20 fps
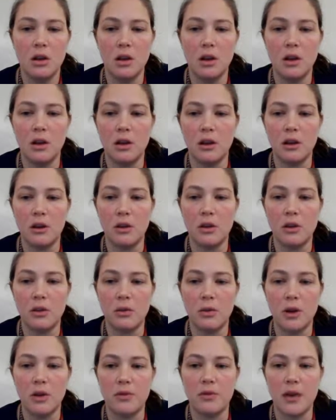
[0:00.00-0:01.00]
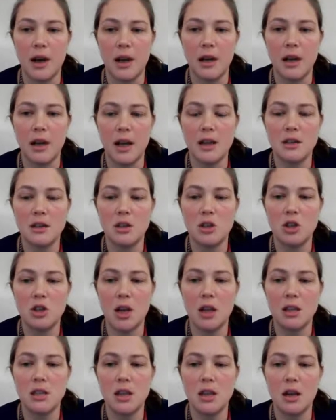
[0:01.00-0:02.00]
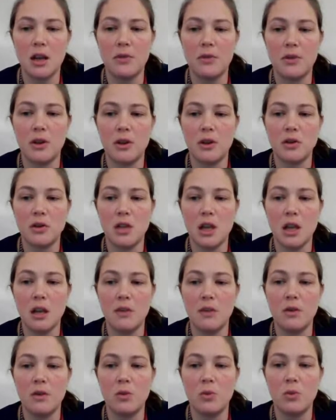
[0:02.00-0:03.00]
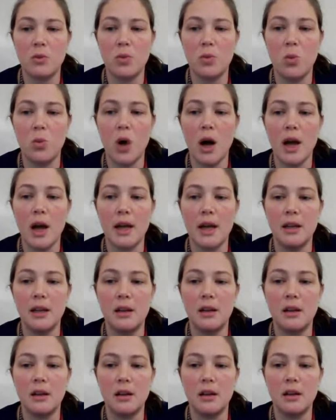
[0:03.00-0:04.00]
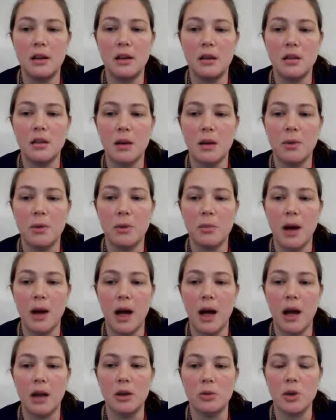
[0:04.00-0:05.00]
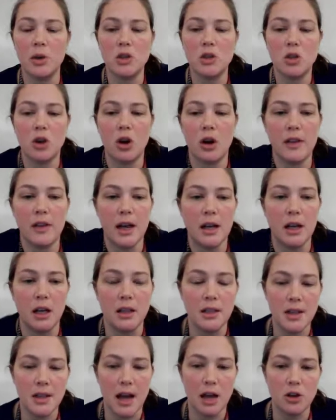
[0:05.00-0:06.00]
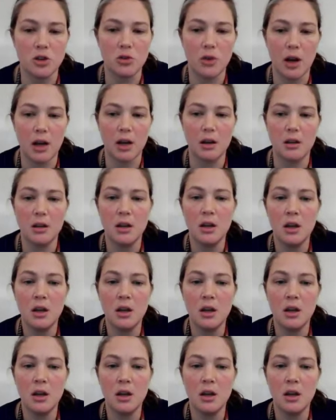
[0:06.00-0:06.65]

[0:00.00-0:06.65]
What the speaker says: and here are the 3 fatty acid chains. If there's even one double bond, we call that unsaturated.